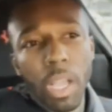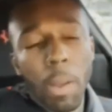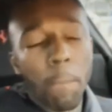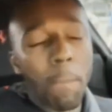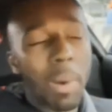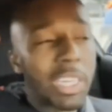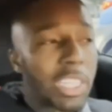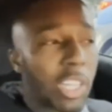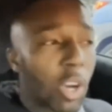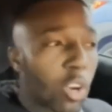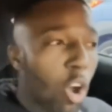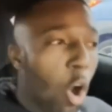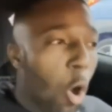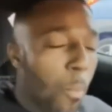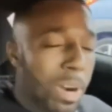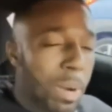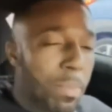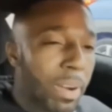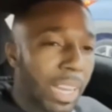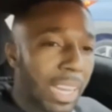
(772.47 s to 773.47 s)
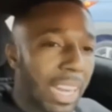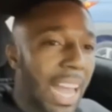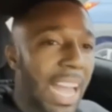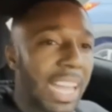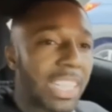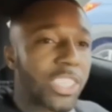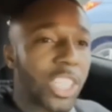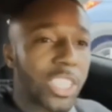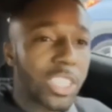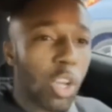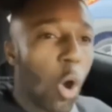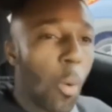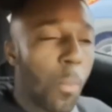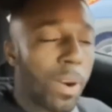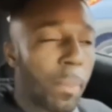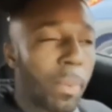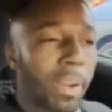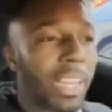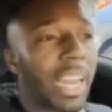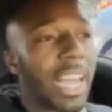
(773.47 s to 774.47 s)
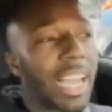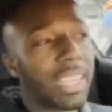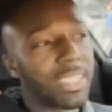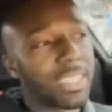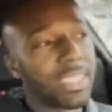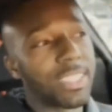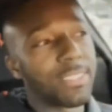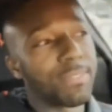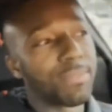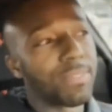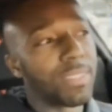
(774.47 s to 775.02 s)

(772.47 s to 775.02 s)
But don't open up a class just to open up a class.